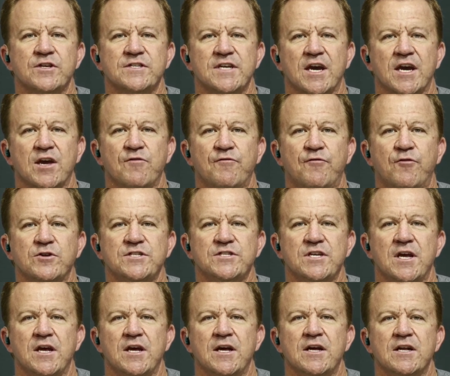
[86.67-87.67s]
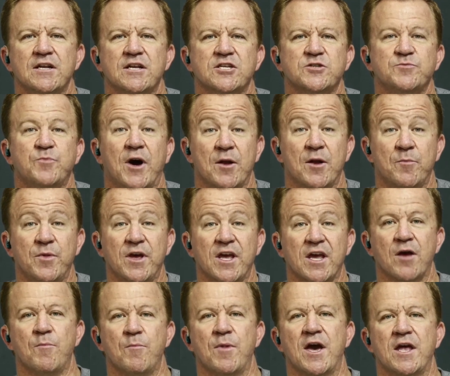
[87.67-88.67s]
second 40 despite
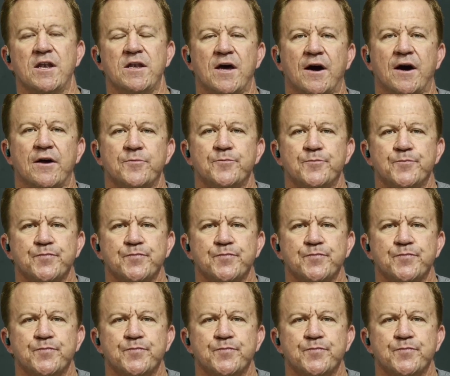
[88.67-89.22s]
being a man down.